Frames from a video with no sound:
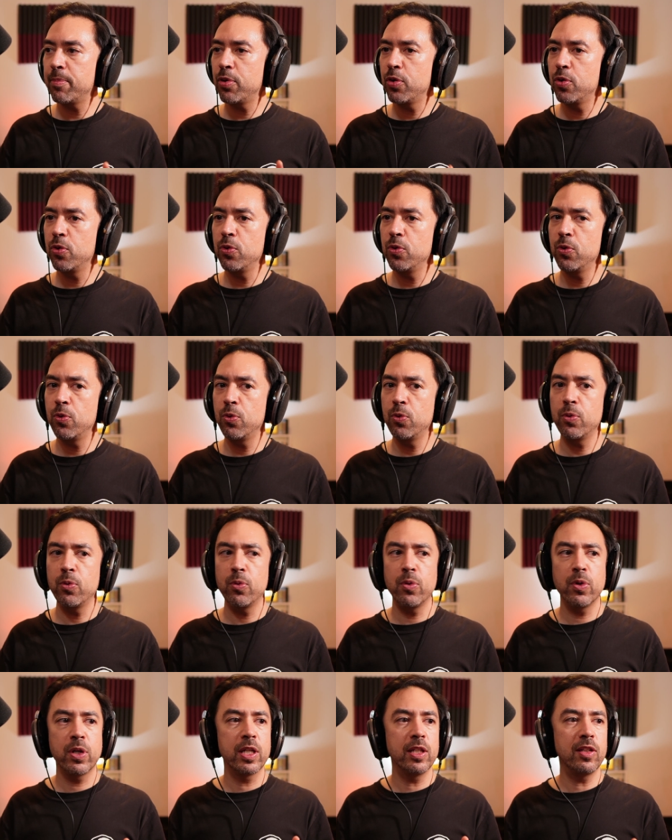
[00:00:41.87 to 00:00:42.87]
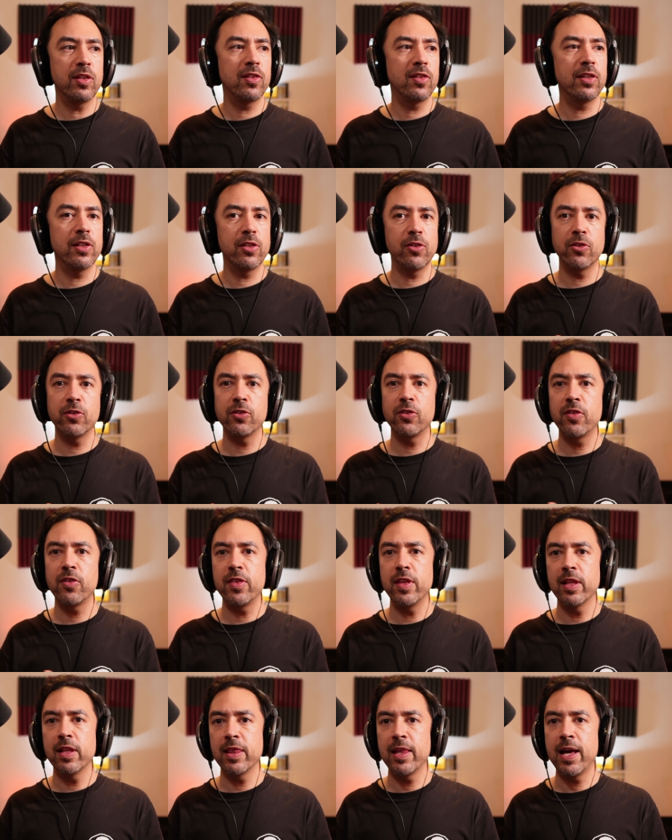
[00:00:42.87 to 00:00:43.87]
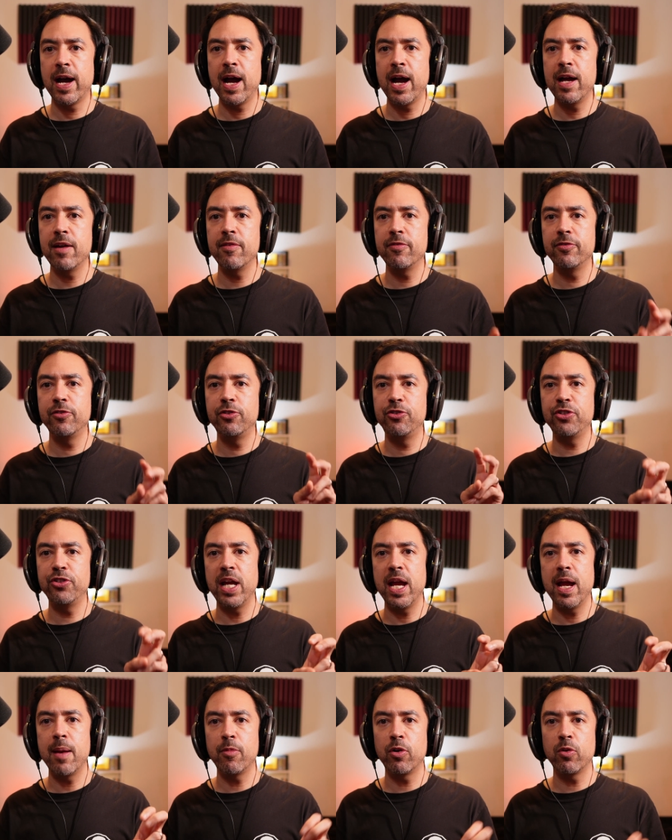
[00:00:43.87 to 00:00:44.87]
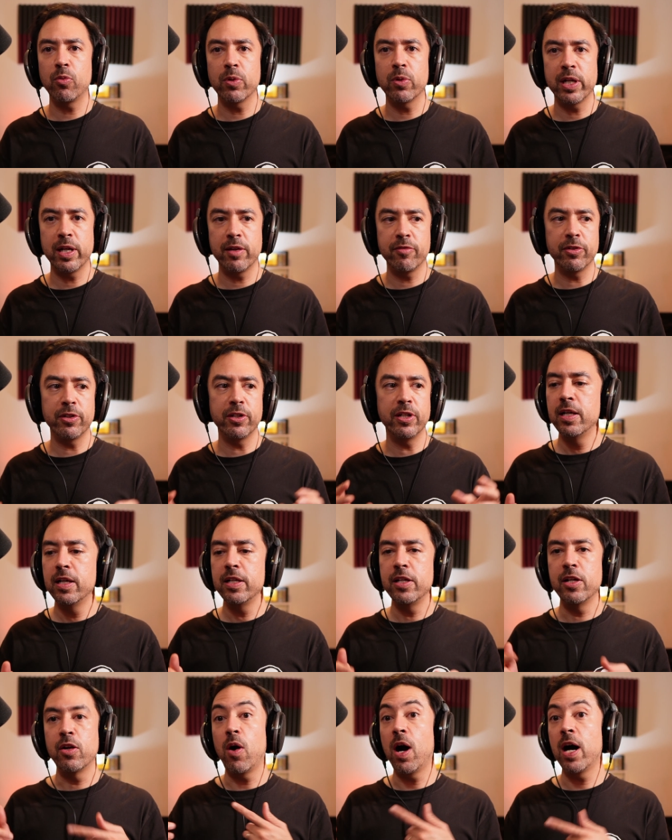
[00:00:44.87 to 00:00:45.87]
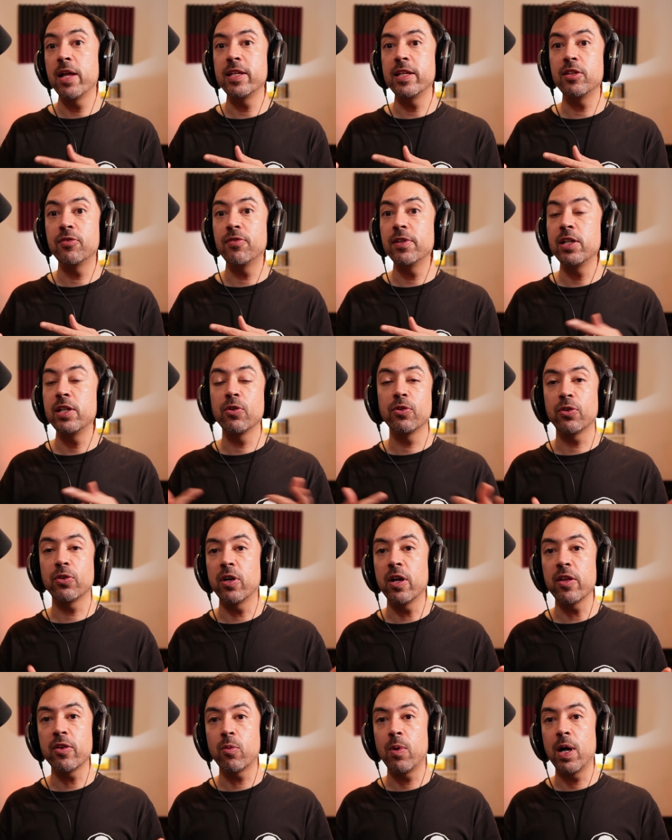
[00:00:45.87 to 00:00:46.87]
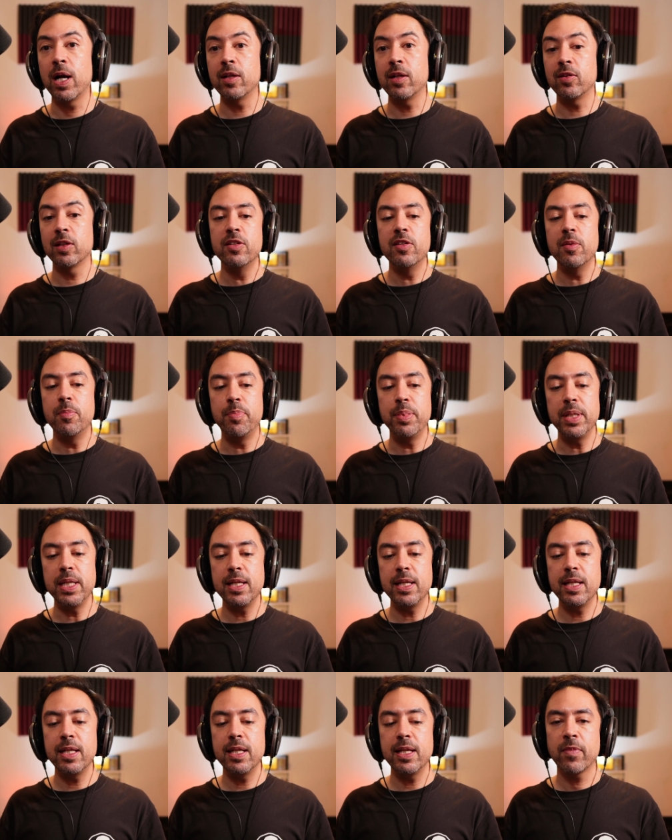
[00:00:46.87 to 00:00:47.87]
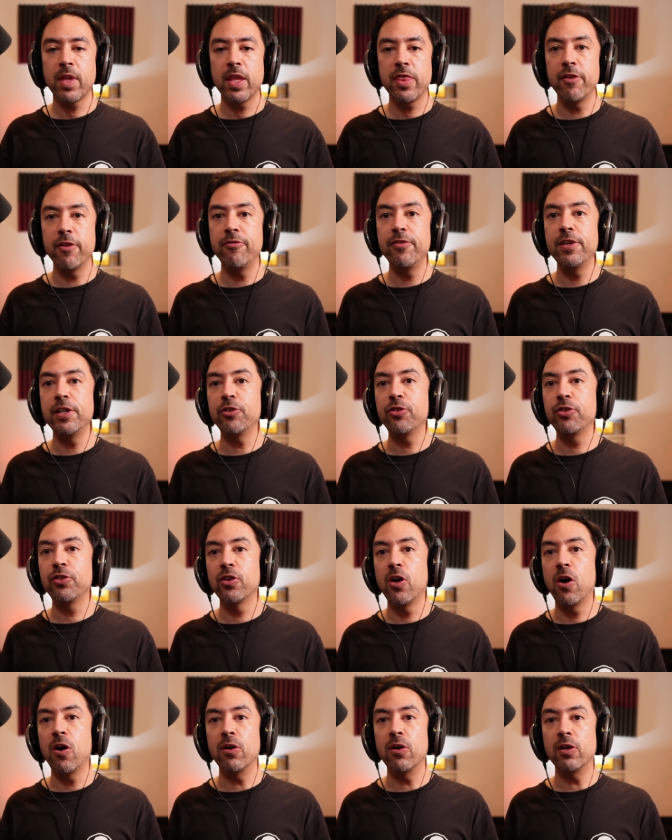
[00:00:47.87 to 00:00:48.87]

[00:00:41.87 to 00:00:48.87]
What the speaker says: who considers the live jam or whatever, you know, on these videos or otherwise, to be the finished song.